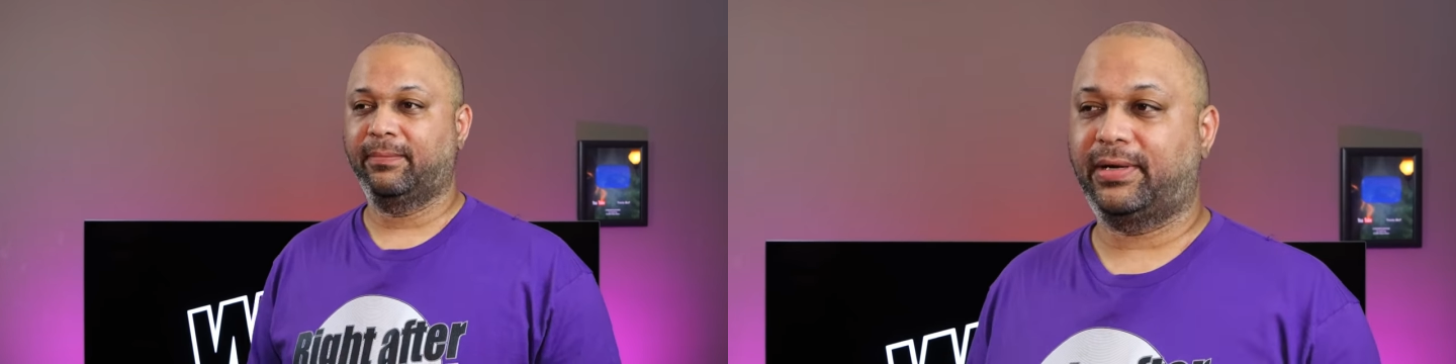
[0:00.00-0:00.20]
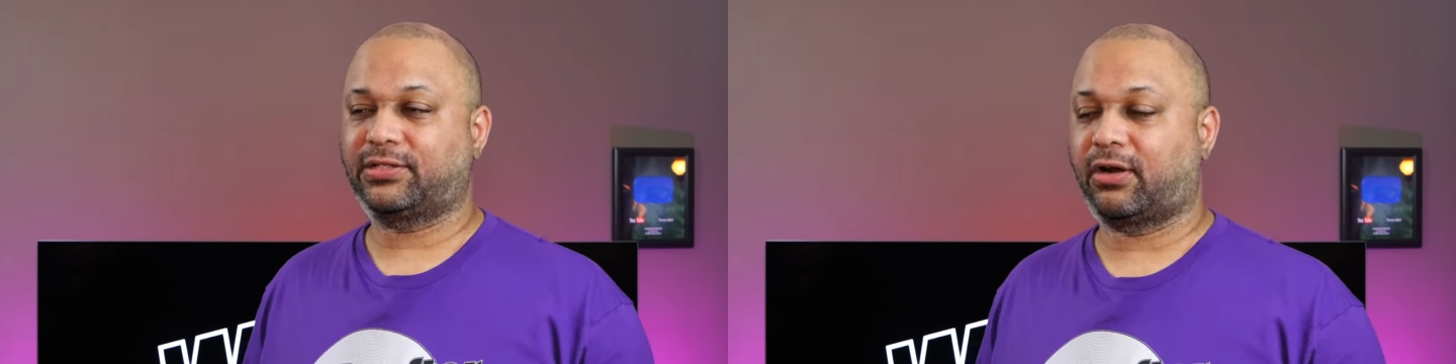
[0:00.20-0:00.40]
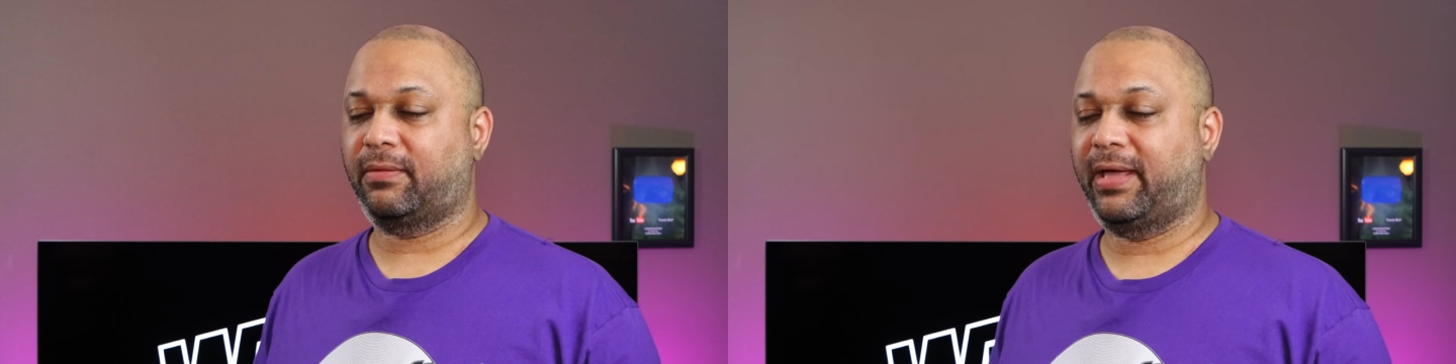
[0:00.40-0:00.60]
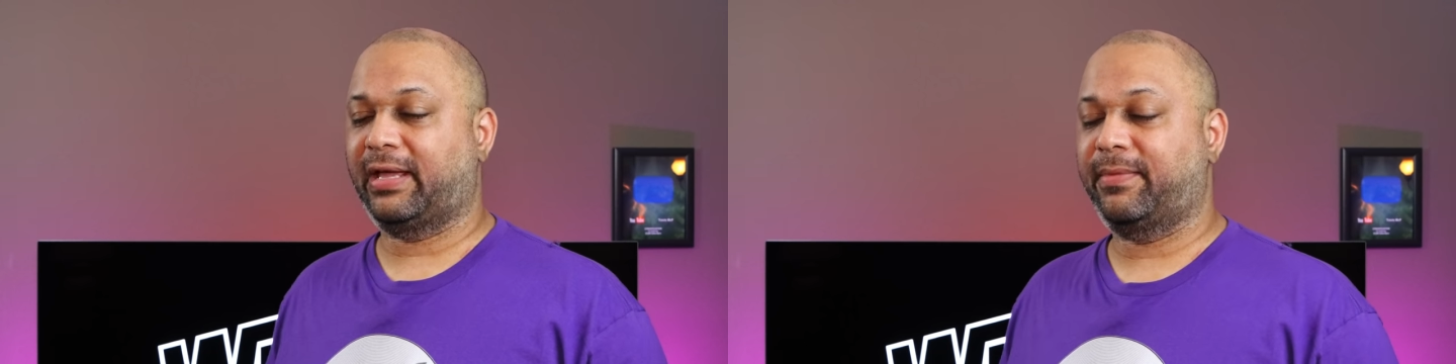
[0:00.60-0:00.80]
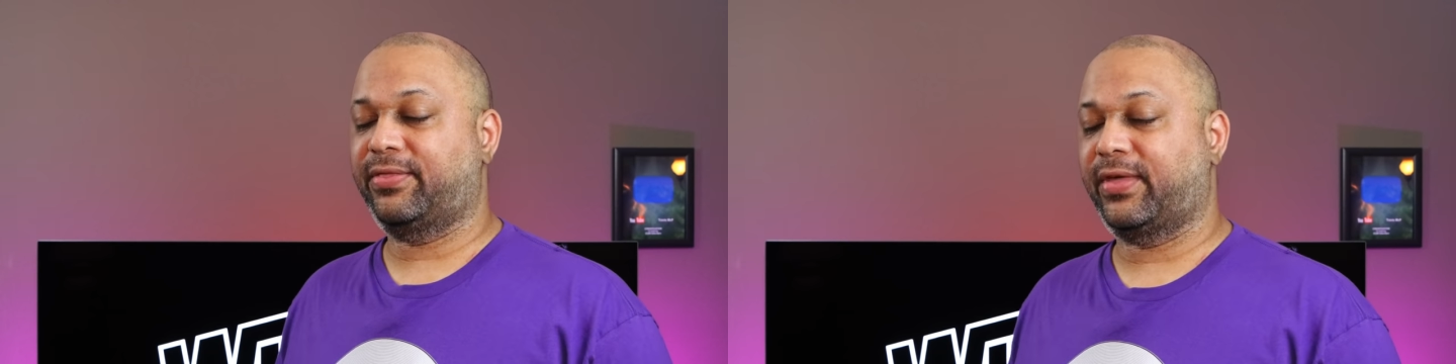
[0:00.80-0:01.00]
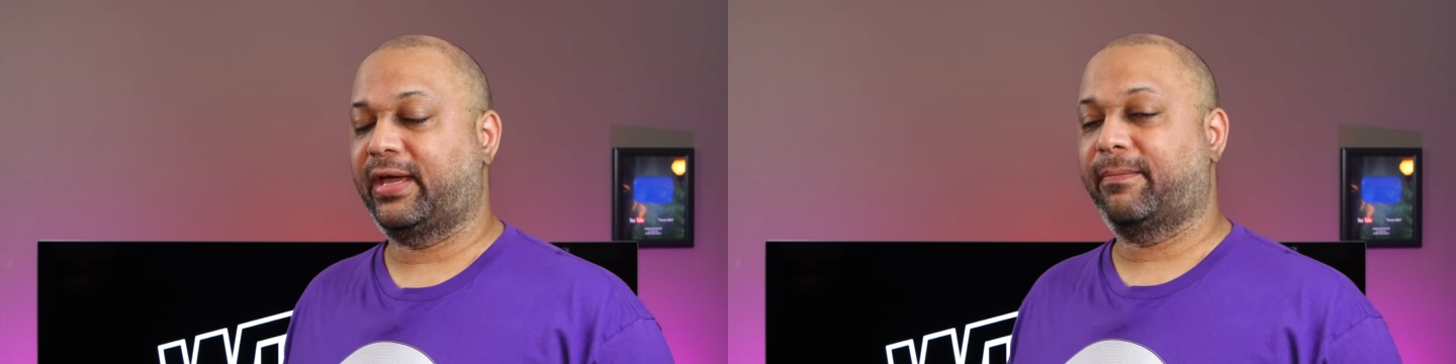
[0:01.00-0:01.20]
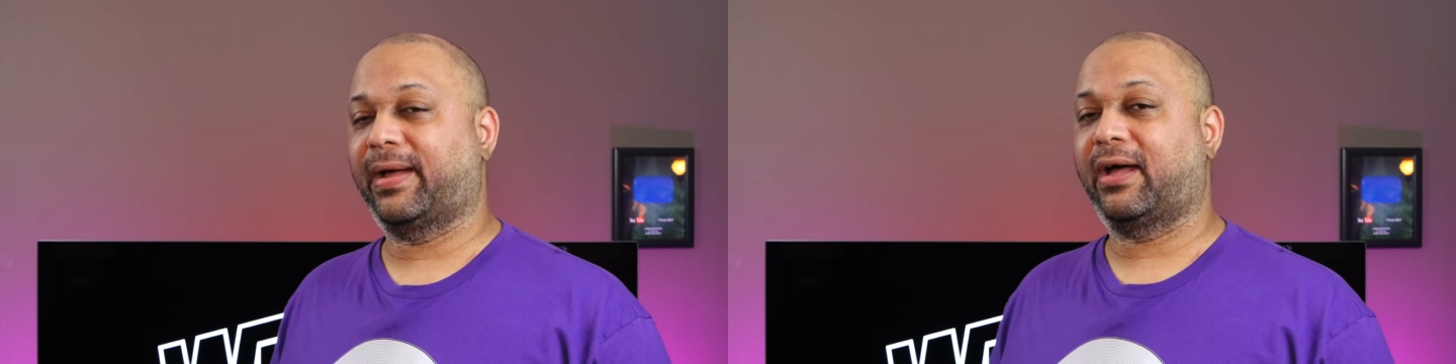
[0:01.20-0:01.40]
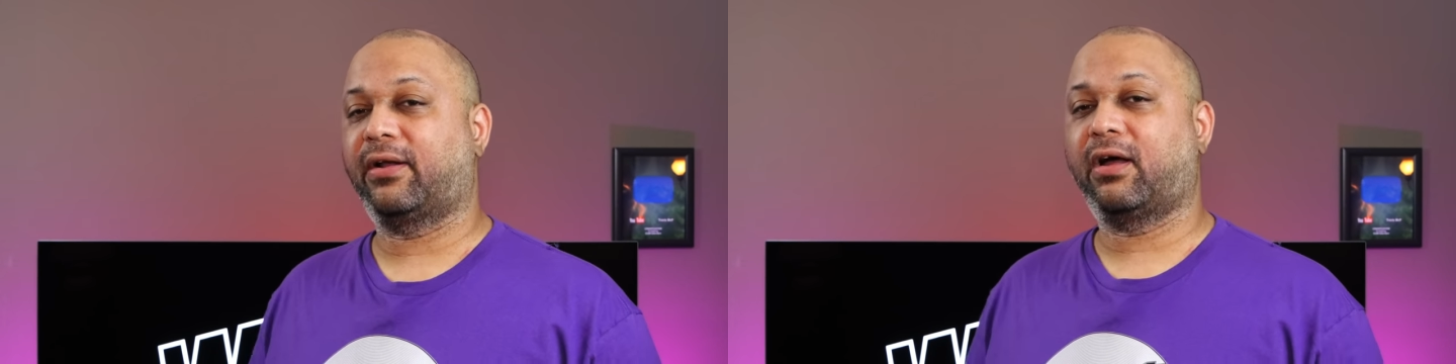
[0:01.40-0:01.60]
But it started making me think
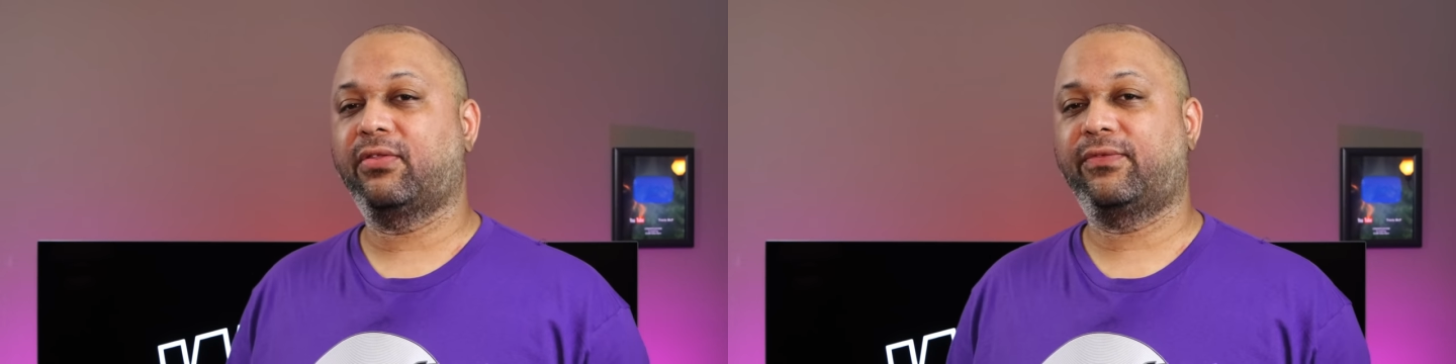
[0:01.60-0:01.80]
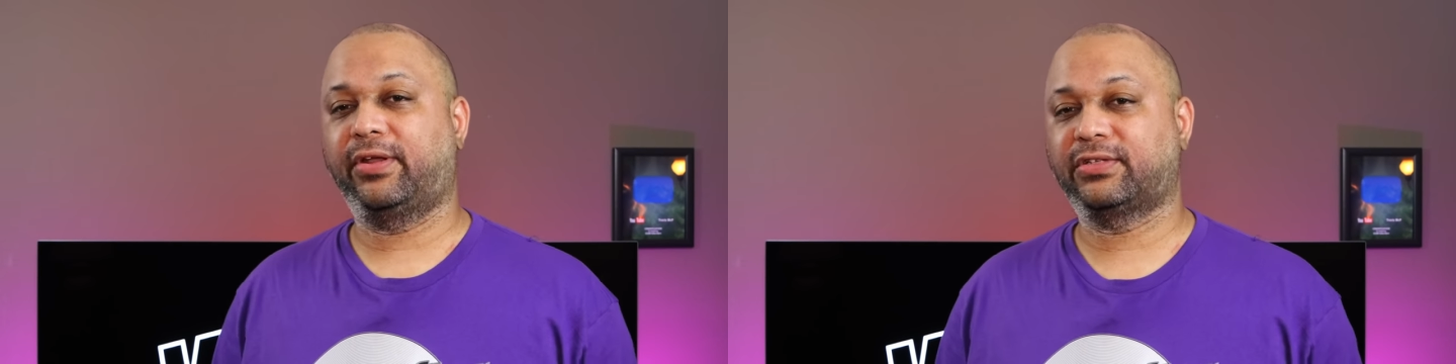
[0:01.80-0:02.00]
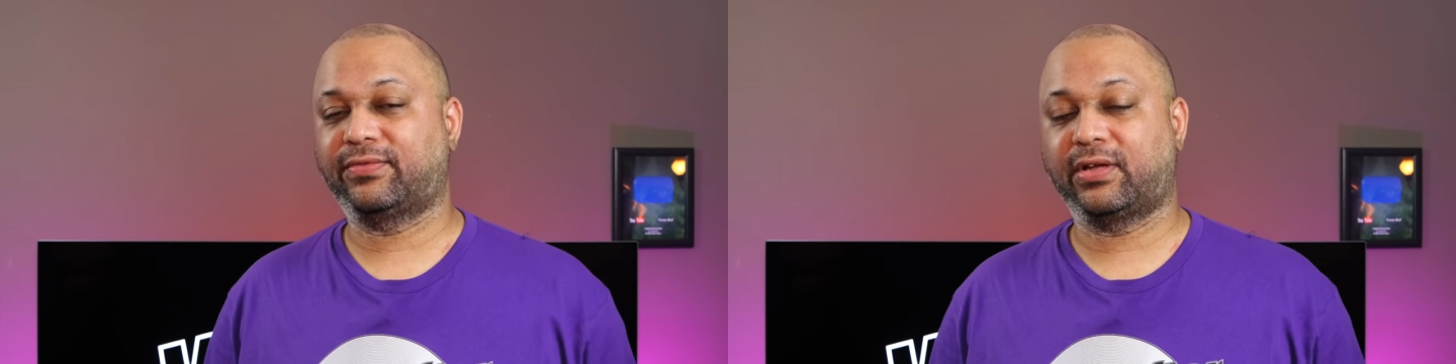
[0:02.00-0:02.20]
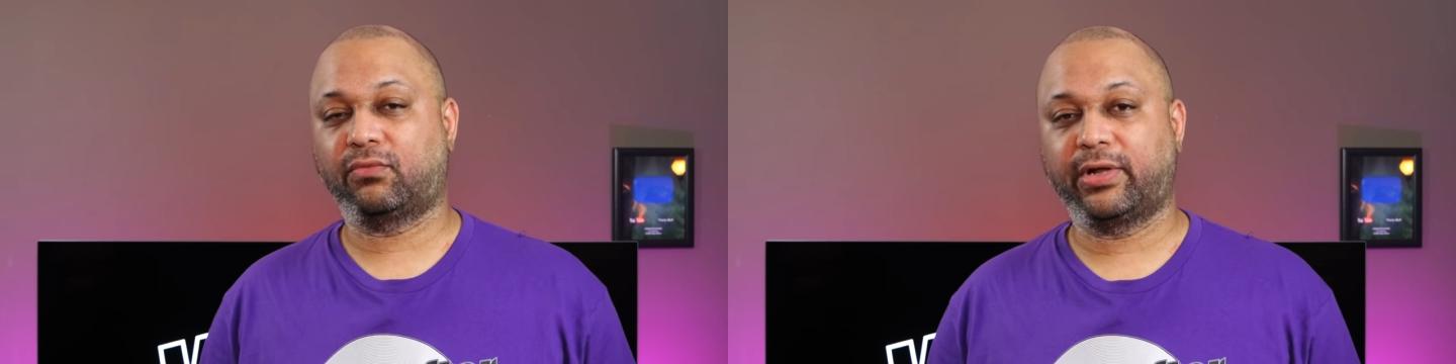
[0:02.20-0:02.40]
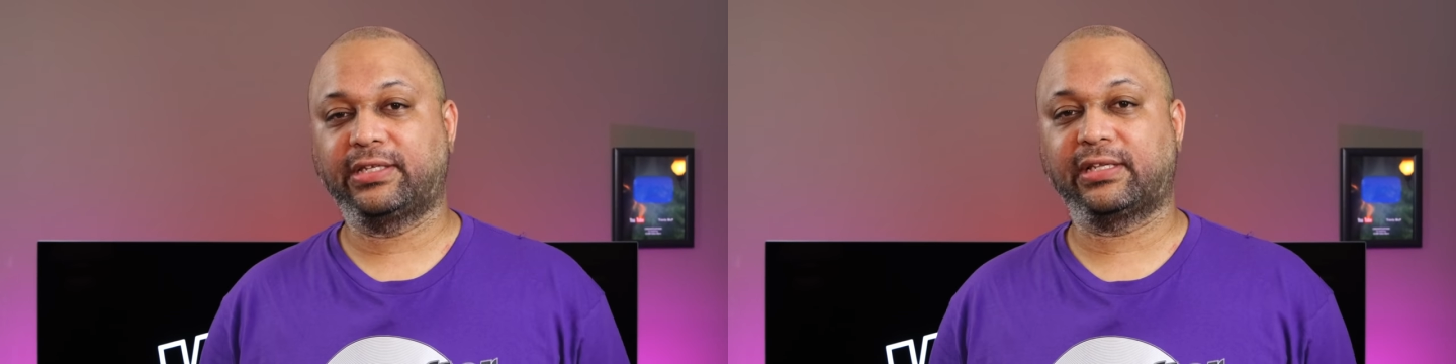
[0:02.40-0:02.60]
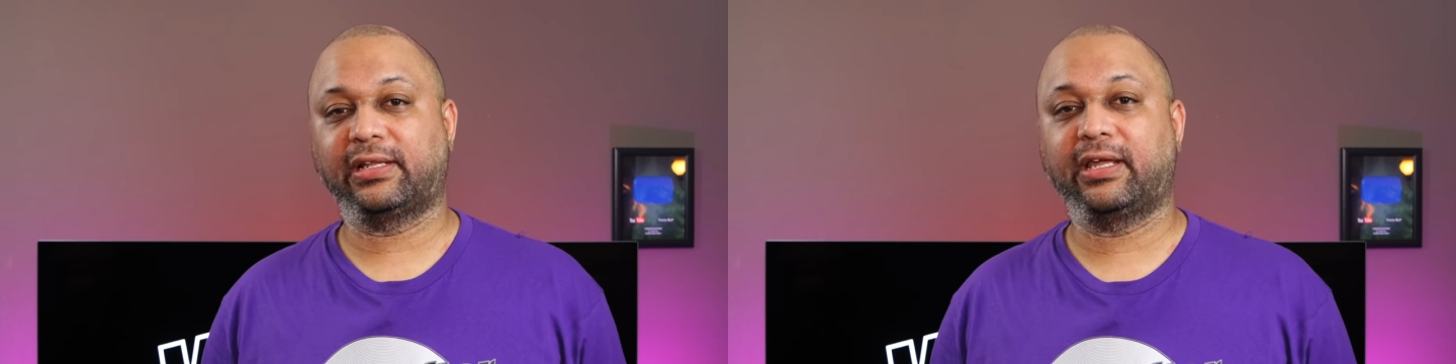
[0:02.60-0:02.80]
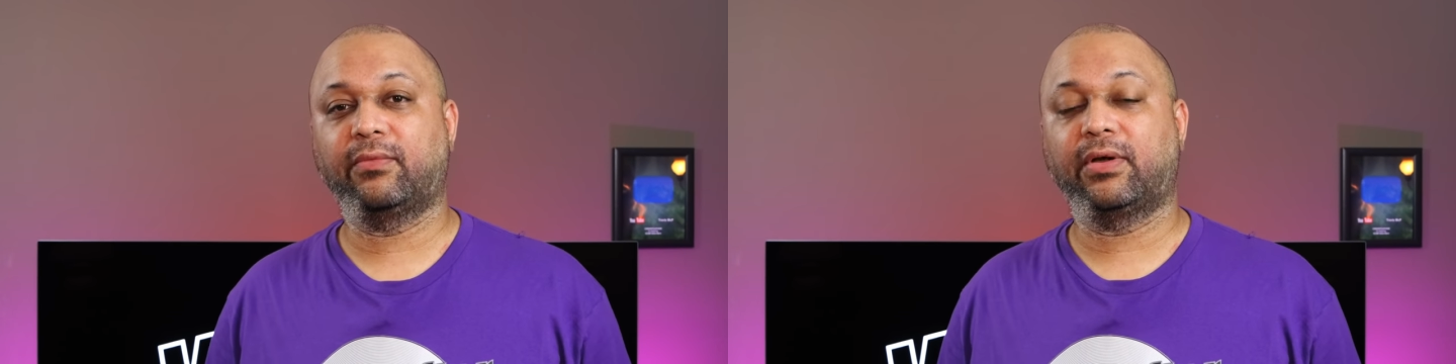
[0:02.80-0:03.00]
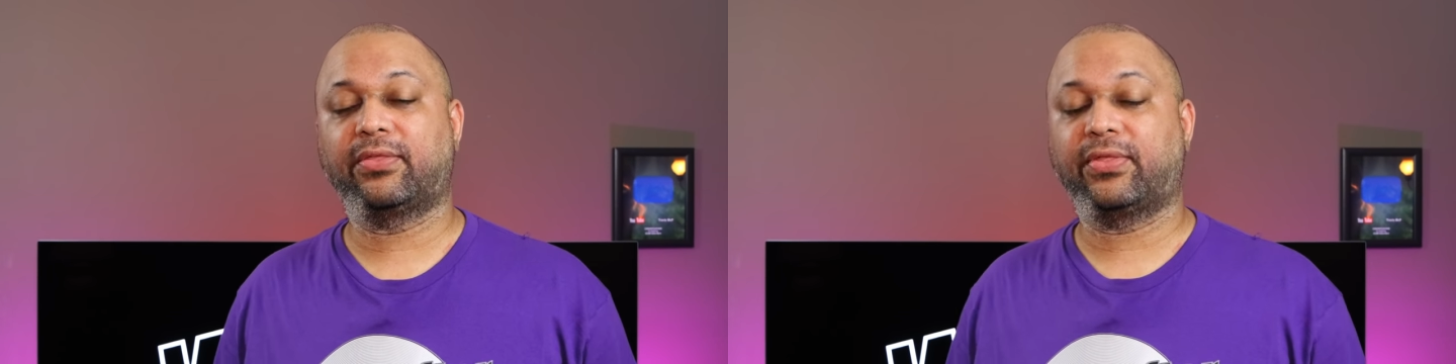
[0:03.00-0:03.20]
about all the videos I've done recently
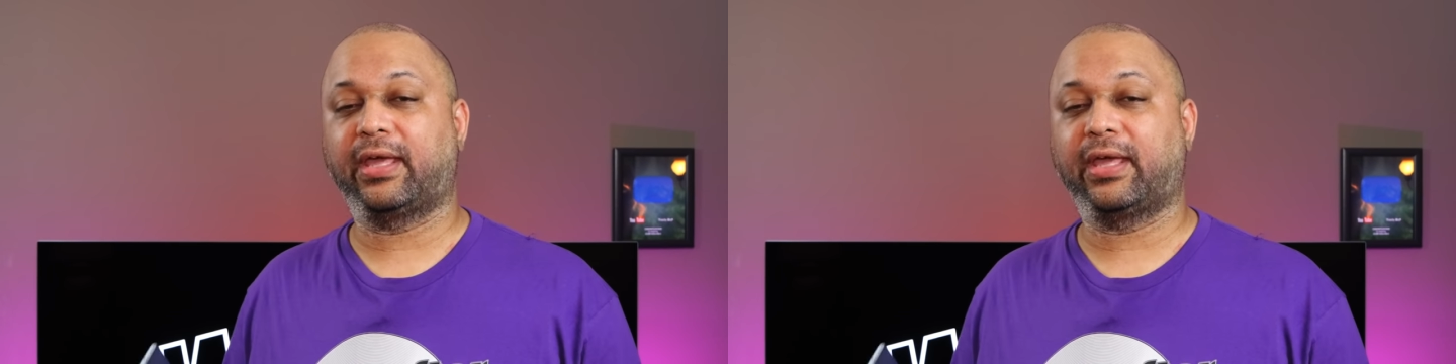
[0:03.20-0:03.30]
with